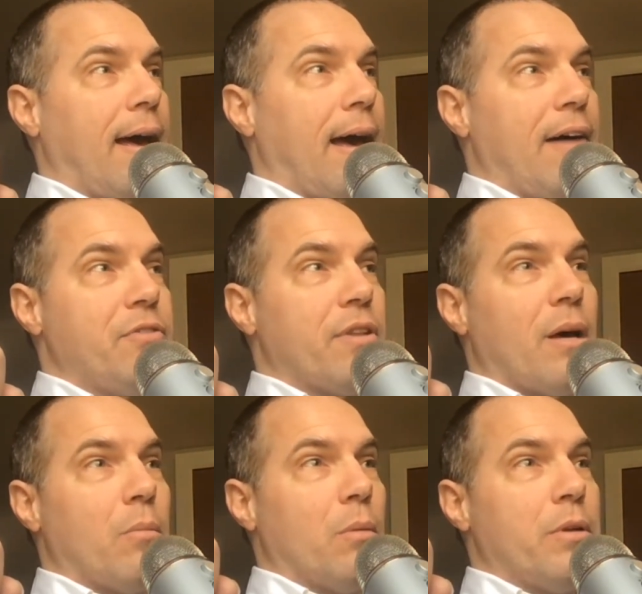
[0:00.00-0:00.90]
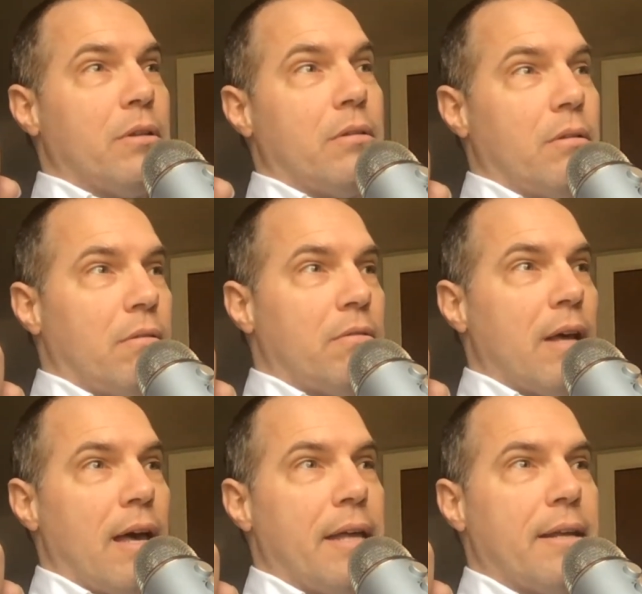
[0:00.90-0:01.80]
after that moment,
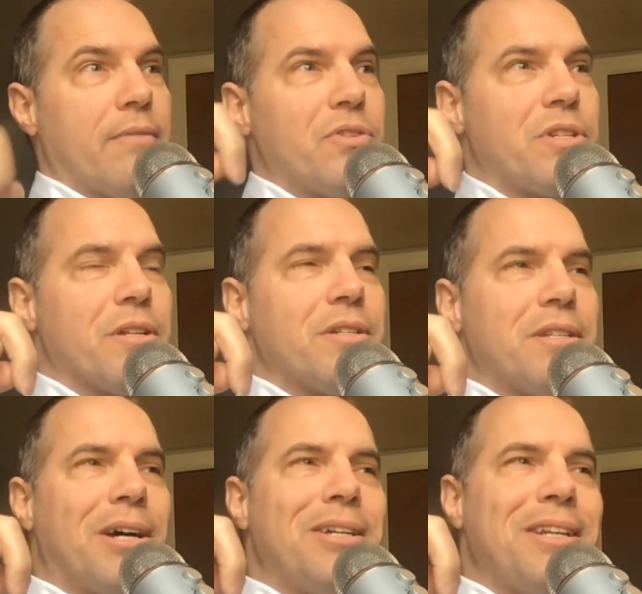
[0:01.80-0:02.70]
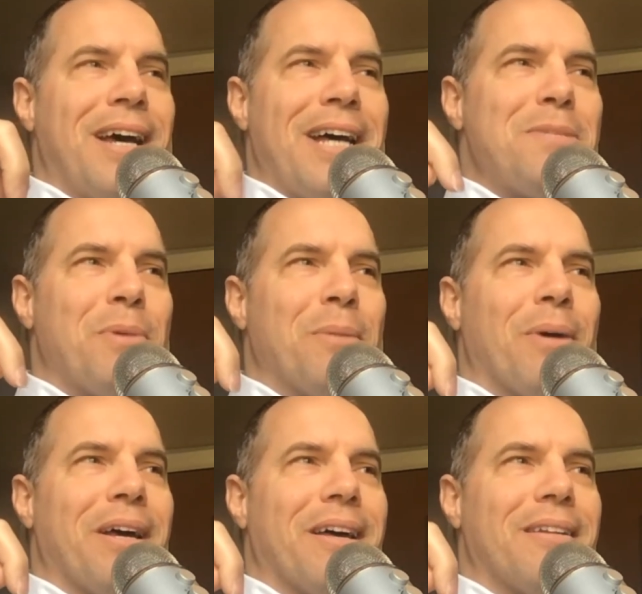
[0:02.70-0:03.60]
and ever since, the idea has been in my
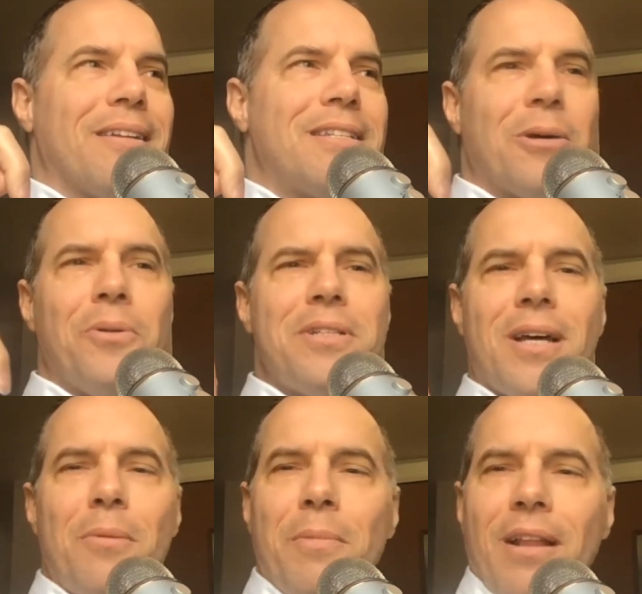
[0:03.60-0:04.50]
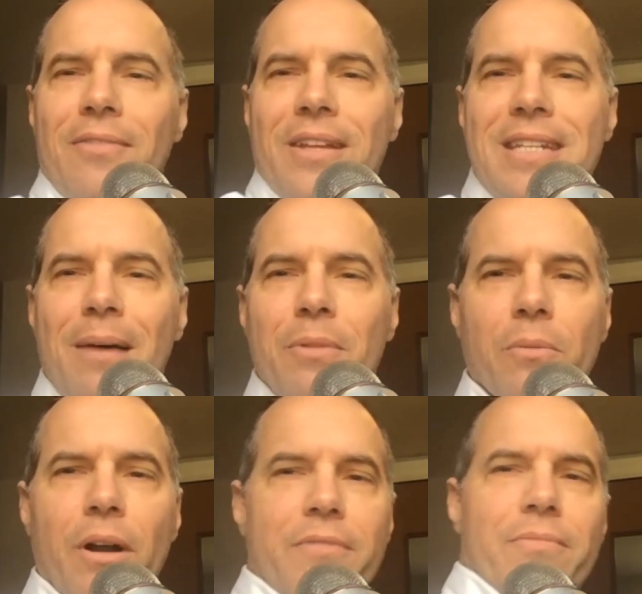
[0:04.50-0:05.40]
head. It's the only time in my life that's happened
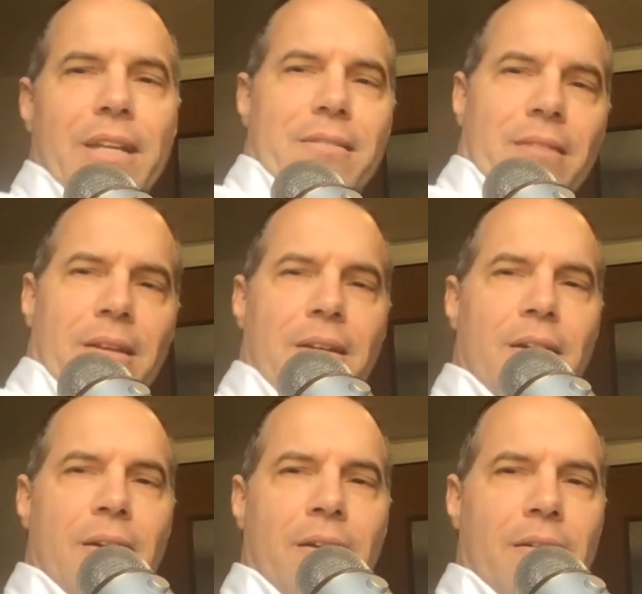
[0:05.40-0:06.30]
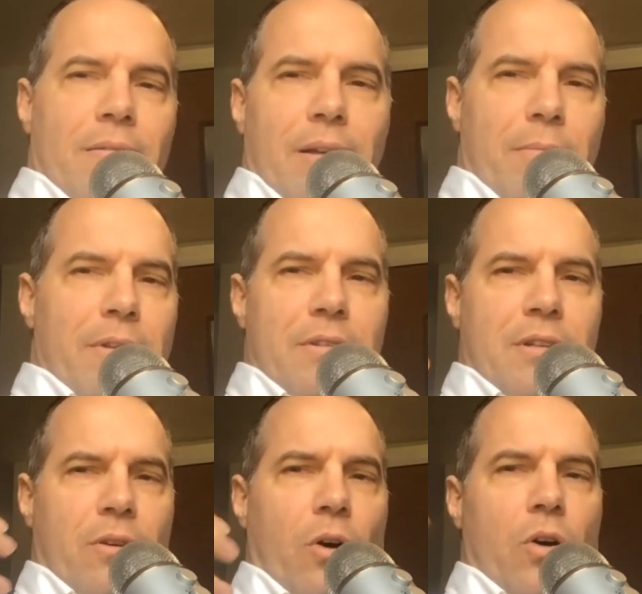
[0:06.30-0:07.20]
where I like my
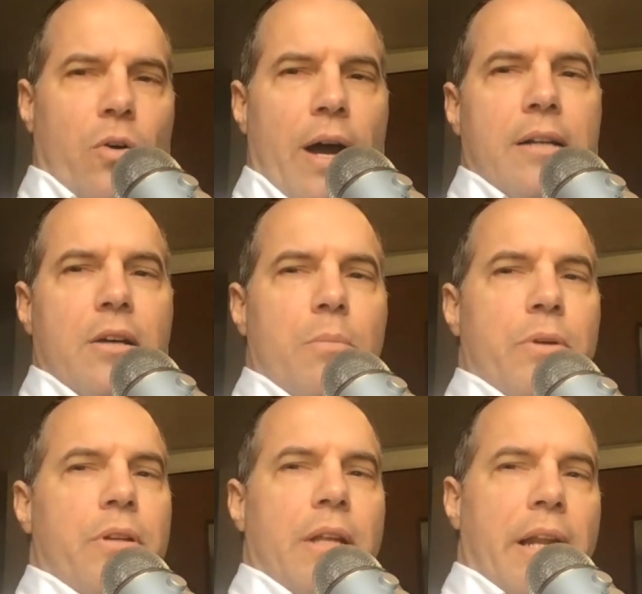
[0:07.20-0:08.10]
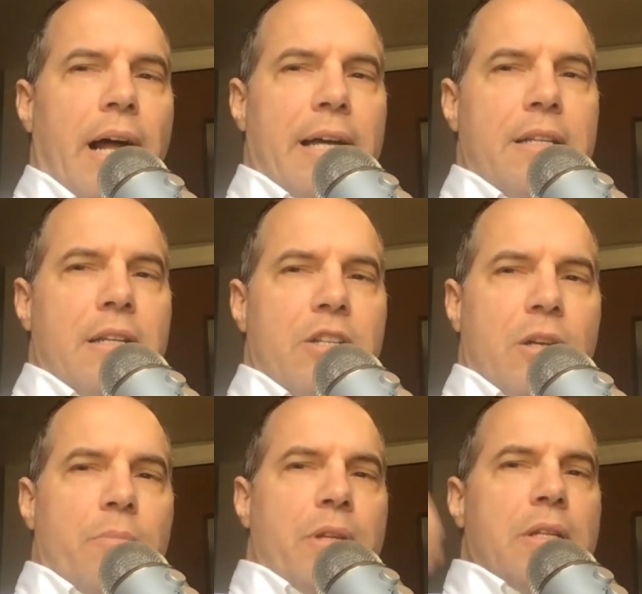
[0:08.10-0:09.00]
skull cracked open and an idea
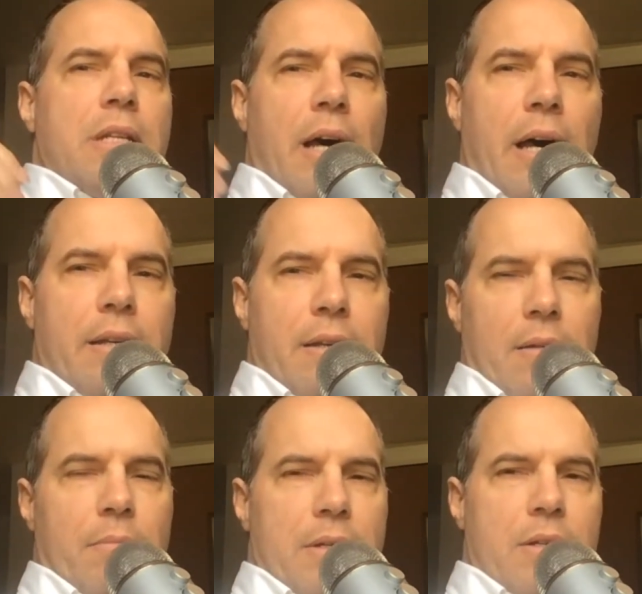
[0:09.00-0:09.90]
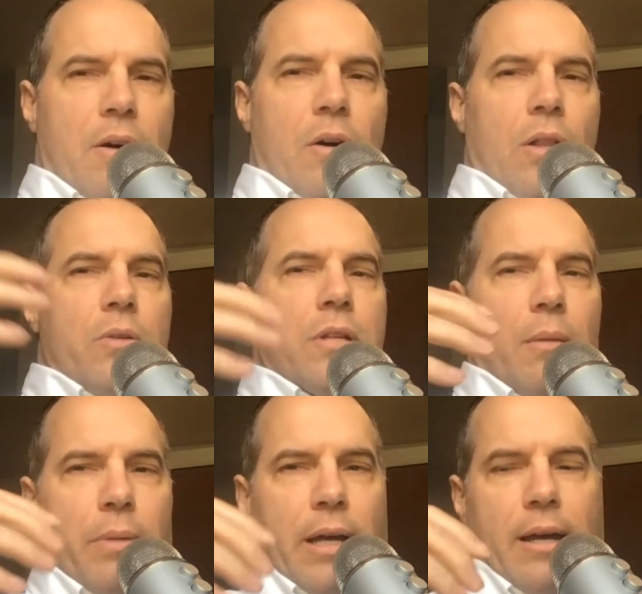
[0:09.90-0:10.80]
jumped inside, and my skull closed
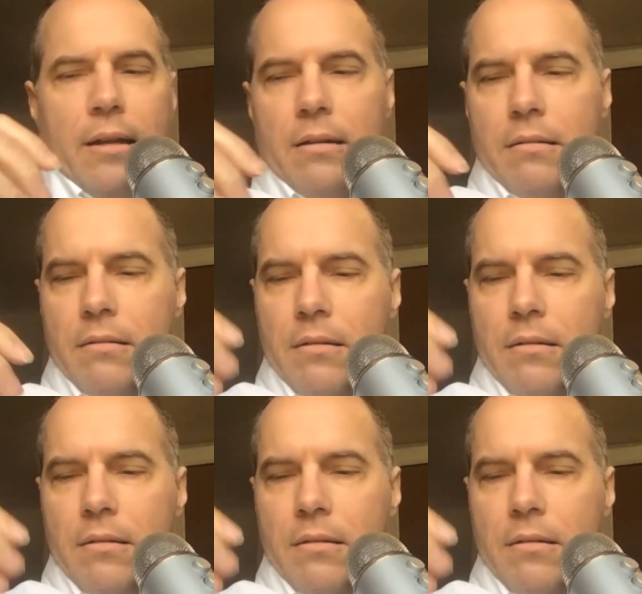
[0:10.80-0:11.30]
up again, and